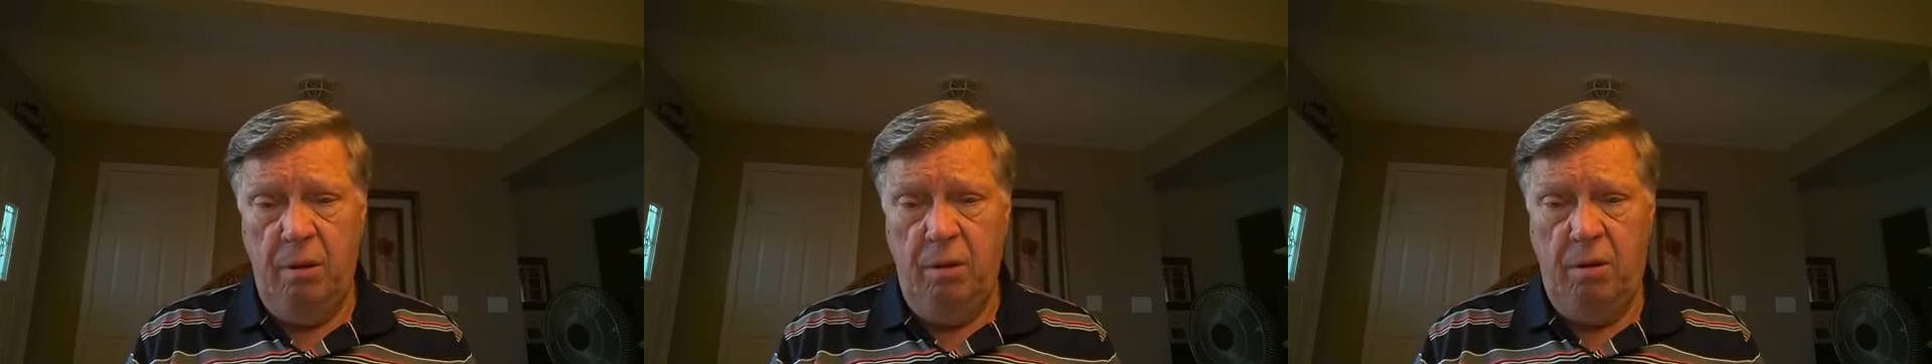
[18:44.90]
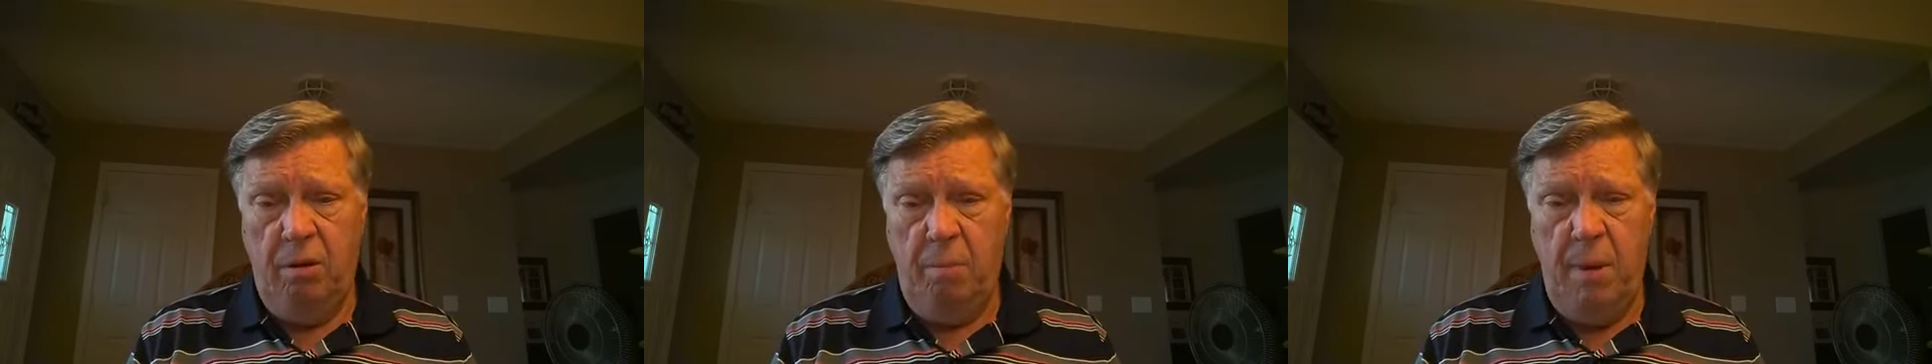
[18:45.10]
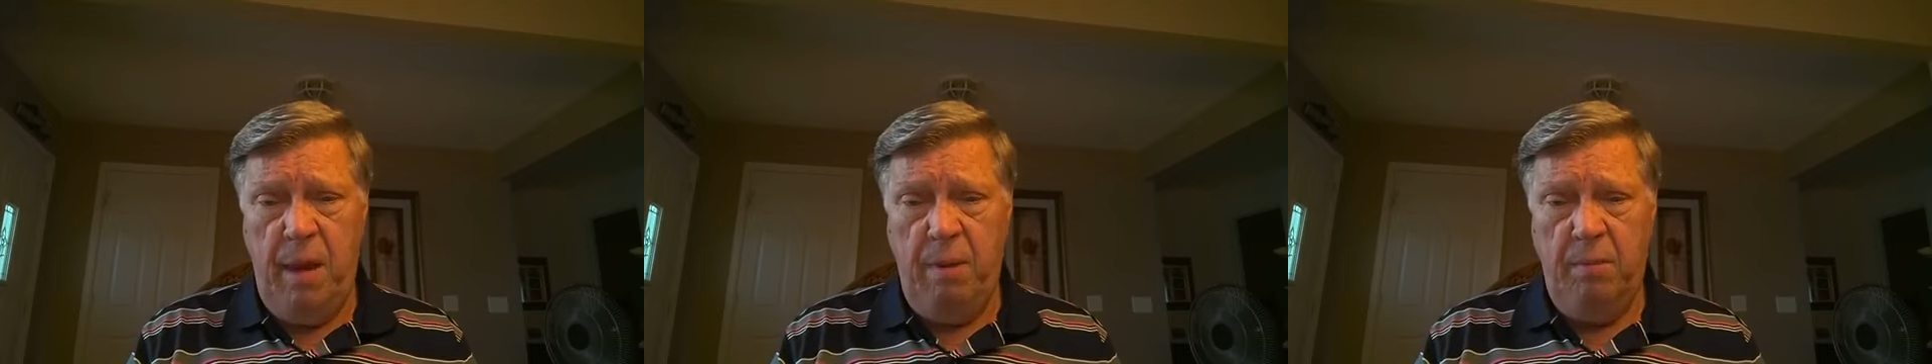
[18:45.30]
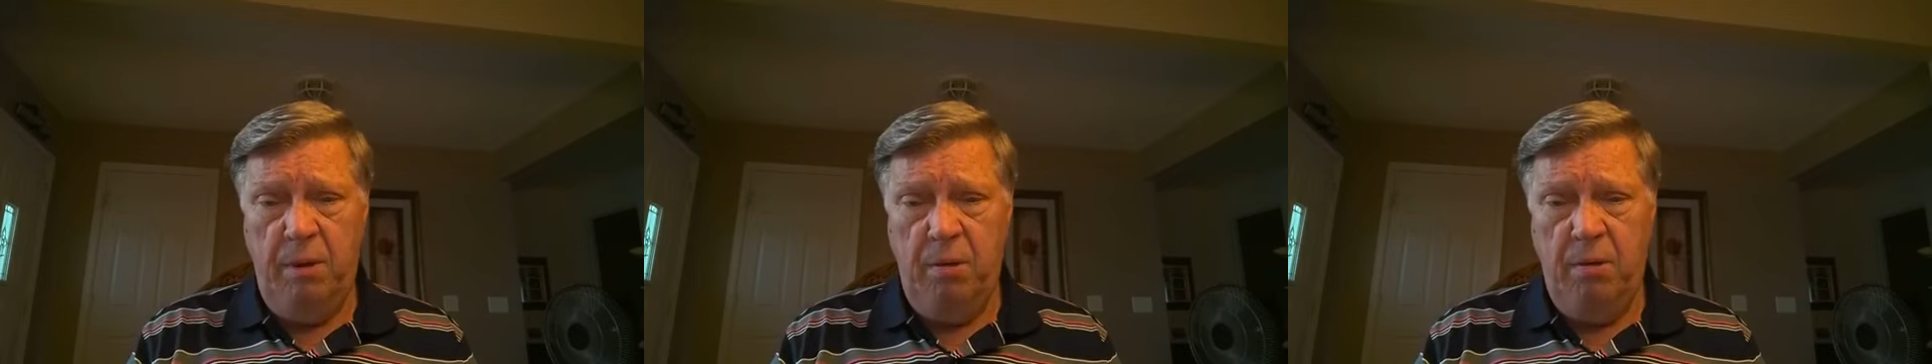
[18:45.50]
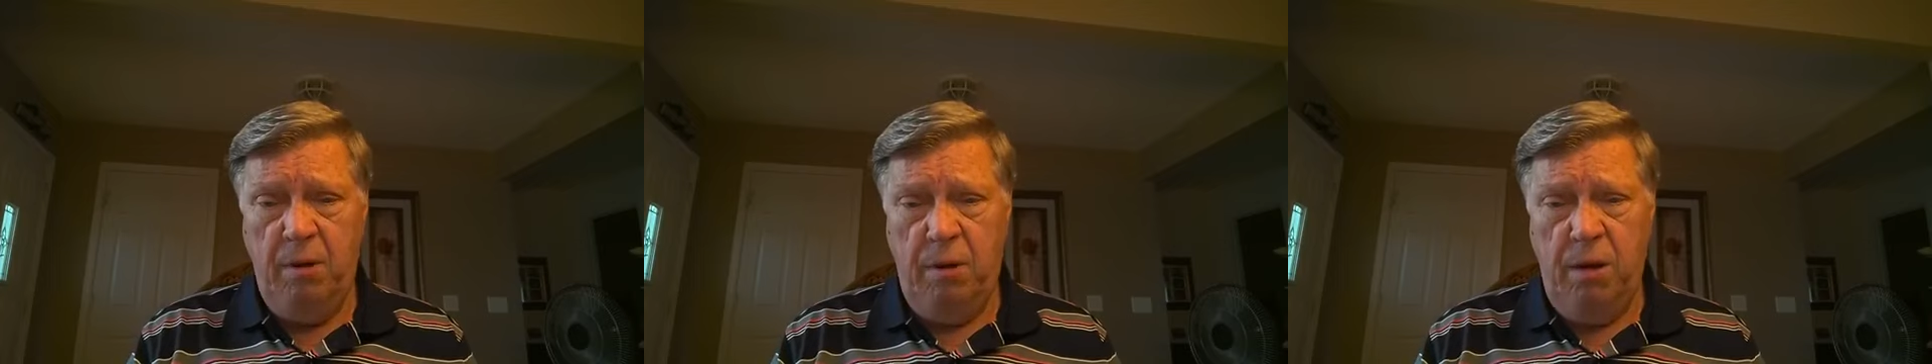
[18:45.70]
the
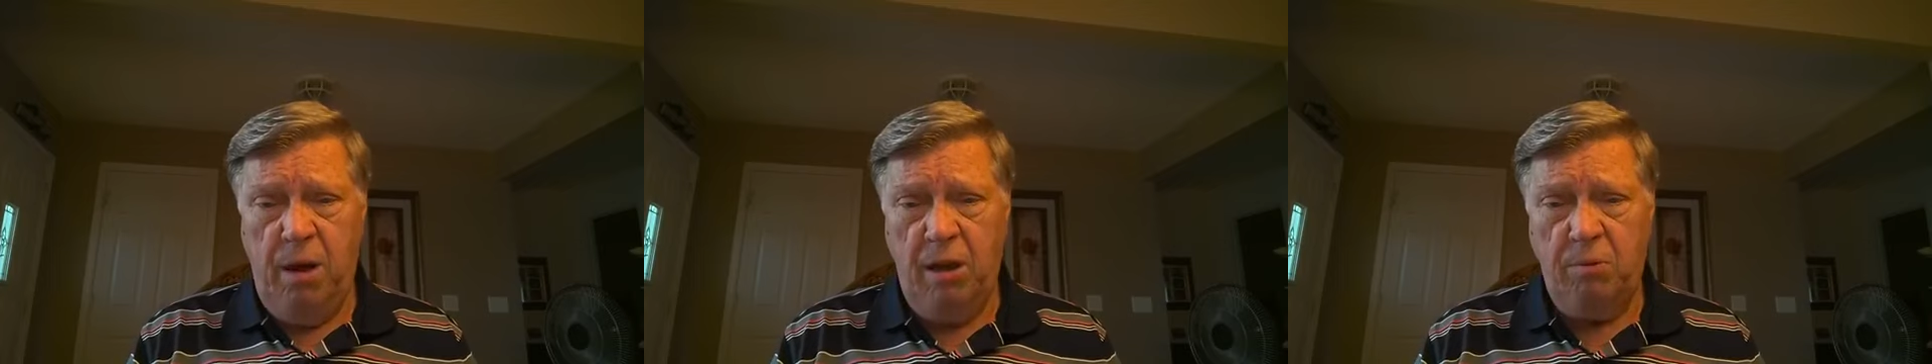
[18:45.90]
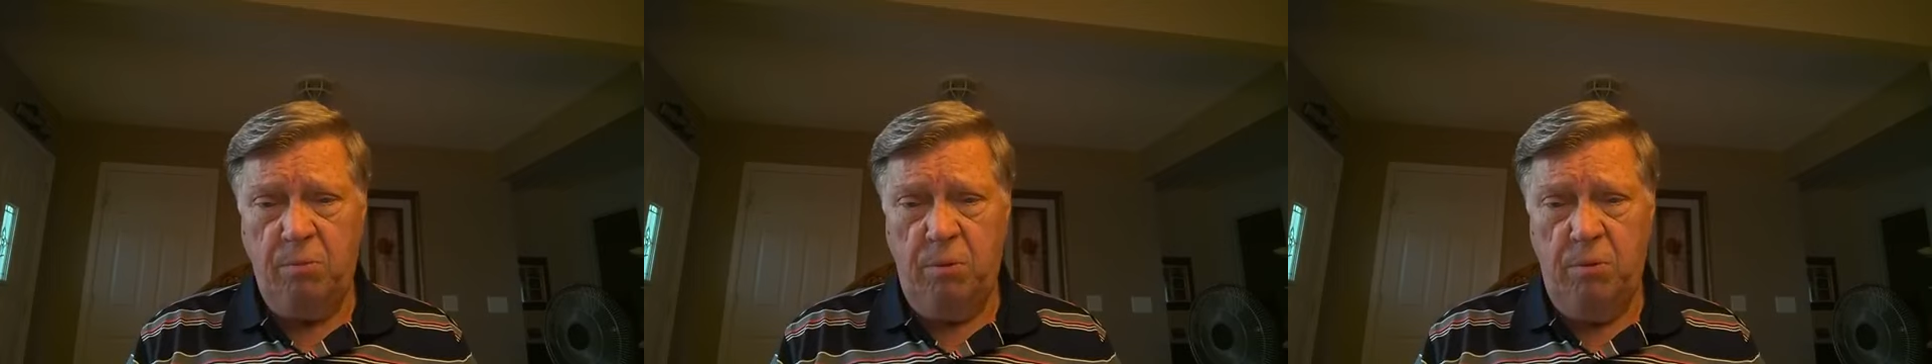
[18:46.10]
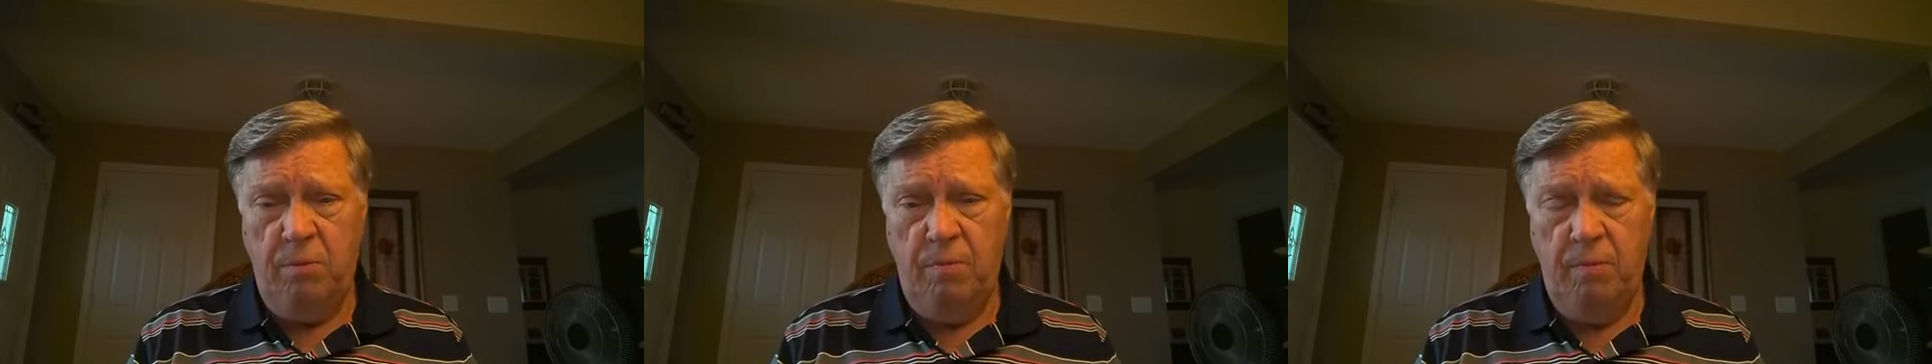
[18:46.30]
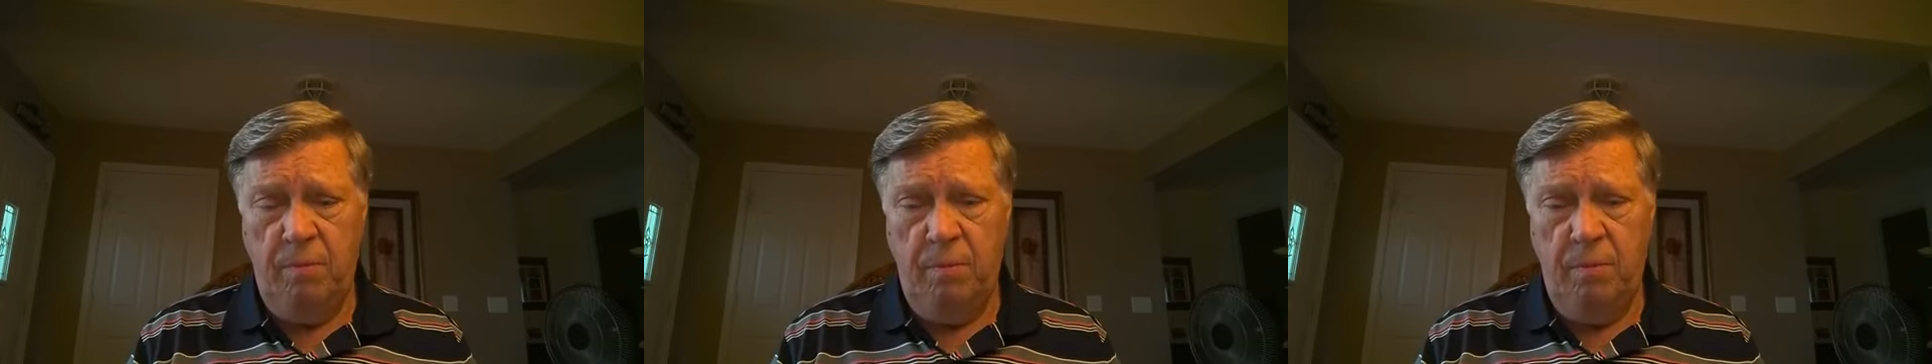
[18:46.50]
commandment of the gospel.